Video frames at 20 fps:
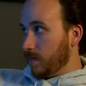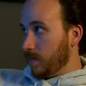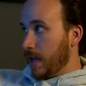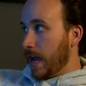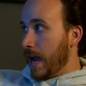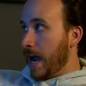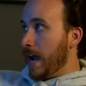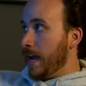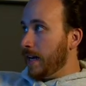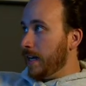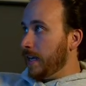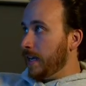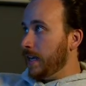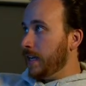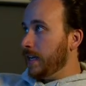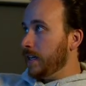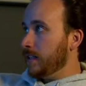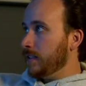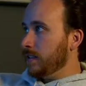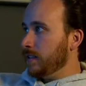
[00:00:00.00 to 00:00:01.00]
add
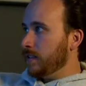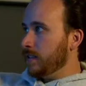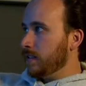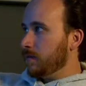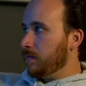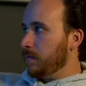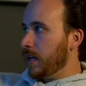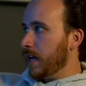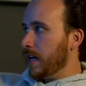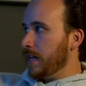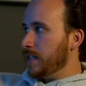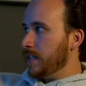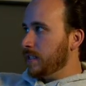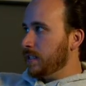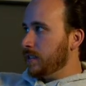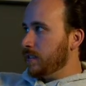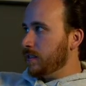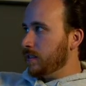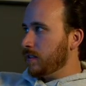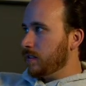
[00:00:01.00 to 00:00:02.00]
in some
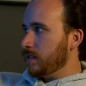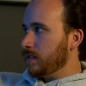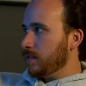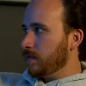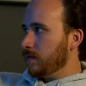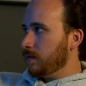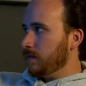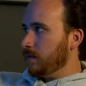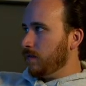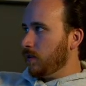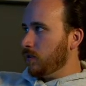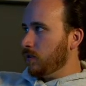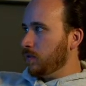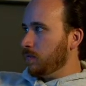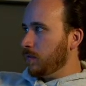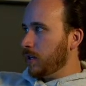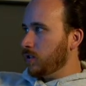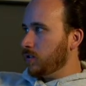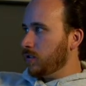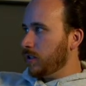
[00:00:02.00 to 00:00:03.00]
nice
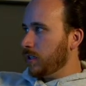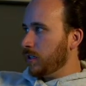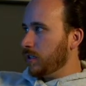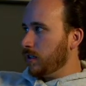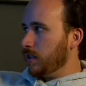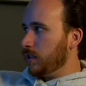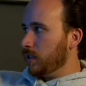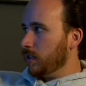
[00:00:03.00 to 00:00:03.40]
volumetric